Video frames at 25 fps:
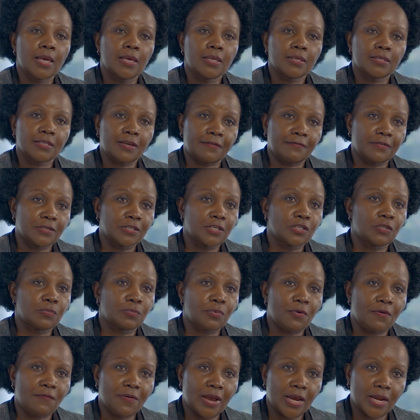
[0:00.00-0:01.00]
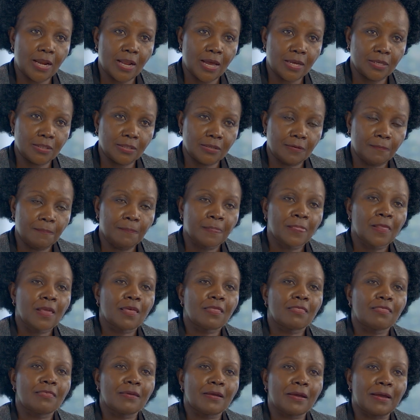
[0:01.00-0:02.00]
services providers,
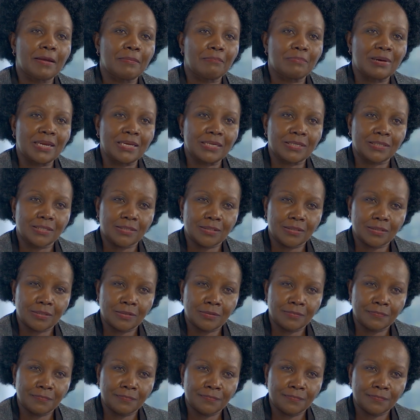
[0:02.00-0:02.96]
the herbalists.